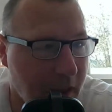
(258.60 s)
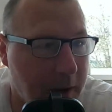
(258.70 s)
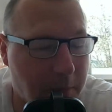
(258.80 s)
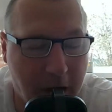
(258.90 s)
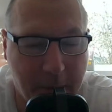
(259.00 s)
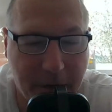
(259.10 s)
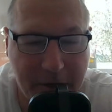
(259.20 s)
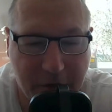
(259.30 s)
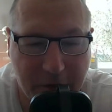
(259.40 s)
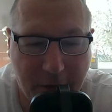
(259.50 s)
In my
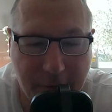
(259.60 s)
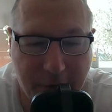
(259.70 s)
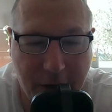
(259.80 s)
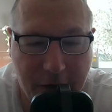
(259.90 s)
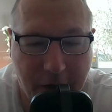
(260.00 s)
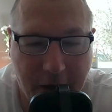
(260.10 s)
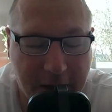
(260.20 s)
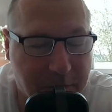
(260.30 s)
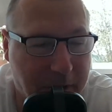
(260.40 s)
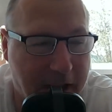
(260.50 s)
opinion, Werner
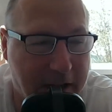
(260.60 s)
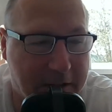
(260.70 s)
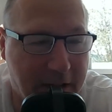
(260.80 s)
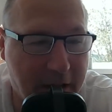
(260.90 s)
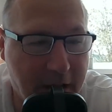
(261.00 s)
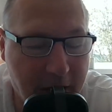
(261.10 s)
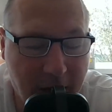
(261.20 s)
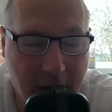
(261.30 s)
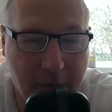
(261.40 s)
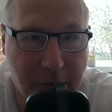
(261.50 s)
has played
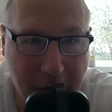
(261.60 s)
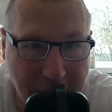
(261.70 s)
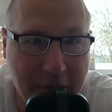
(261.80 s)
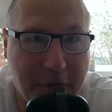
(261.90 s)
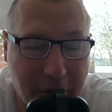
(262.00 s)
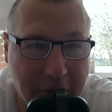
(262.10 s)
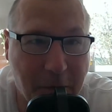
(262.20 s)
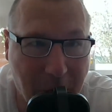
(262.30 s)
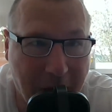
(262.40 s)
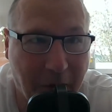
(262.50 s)
very, very
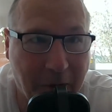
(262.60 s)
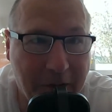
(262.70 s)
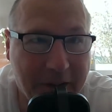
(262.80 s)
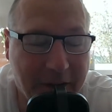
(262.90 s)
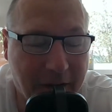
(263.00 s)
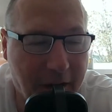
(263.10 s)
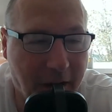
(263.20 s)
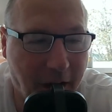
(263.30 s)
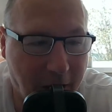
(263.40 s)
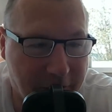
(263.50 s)
well
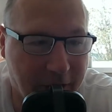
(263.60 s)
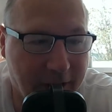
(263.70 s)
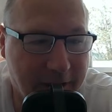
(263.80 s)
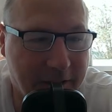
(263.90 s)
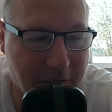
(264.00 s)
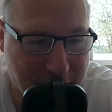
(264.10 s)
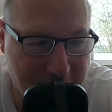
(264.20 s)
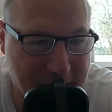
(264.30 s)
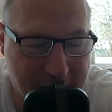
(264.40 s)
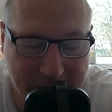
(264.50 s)
other than
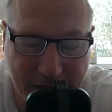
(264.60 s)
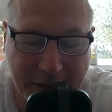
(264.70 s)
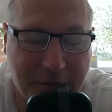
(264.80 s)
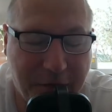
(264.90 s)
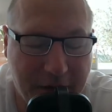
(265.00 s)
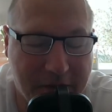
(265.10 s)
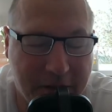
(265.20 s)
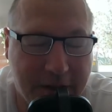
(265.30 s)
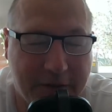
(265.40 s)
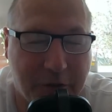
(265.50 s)
finishing. His
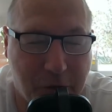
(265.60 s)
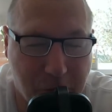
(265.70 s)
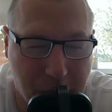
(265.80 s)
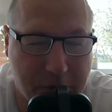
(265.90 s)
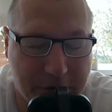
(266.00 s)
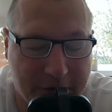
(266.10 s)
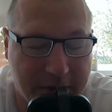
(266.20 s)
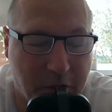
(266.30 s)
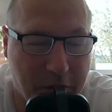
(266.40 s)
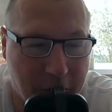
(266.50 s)
finishing is atrocious.
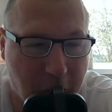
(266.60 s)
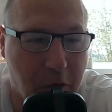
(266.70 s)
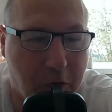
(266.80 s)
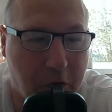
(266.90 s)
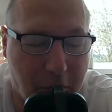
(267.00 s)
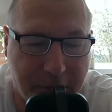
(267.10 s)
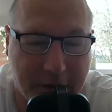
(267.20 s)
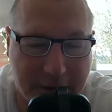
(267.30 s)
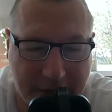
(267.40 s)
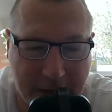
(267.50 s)
He's got no
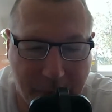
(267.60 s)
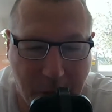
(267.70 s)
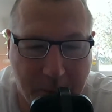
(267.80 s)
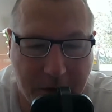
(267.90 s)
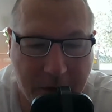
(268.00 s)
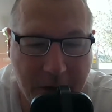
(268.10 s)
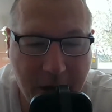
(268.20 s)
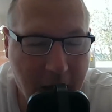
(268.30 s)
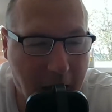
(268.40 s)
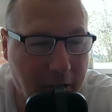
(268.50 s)
confidence at the moment.
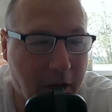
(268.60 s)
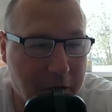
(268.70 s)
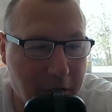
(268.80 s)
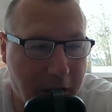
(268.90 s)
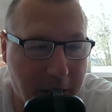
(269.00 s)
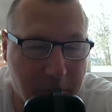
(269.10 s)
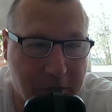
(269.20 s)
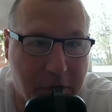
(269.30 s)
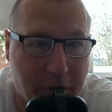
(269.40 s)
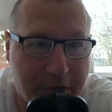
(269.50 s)
And I know how
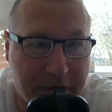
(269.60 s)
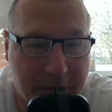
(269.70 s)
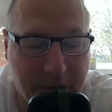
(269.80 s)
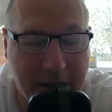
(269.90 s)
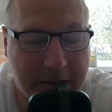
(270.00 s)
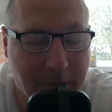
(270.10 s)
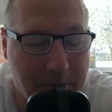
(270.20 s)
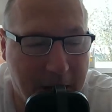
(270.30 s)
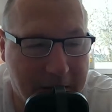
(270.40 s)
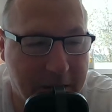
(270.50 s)
much confidence plays a
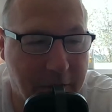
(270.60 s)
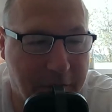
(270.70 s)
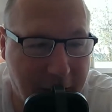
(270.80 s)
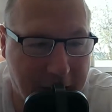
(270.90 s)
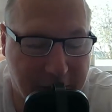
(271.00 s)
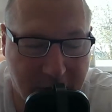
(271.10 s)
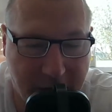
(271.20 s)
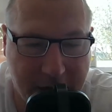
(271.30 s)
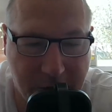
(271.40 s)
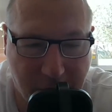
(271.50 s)
massive factor
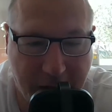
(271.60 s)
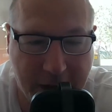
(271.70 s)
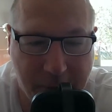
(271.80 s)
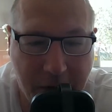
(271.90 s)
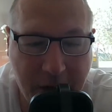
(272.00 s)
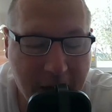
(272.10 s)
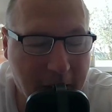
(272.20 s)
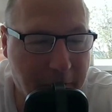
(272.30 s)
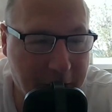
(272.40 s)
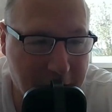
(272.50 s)
in your game.
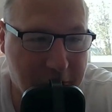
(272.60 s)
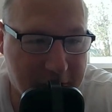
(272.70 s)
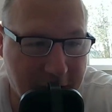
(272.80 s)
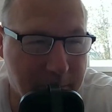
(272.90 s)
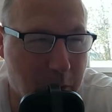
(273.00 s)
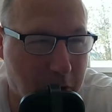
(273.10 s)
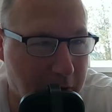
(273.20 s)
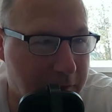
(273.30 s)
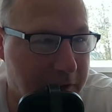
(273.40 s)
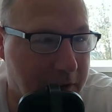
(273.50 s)
If he could just get more
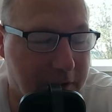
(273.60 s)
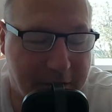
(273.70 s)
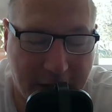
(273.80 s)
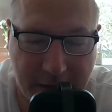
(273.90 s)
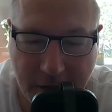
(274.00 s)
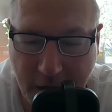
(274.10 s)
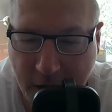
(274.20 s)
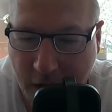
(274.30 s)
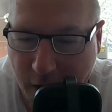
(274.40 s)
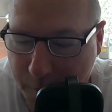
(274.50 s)
confidence, then I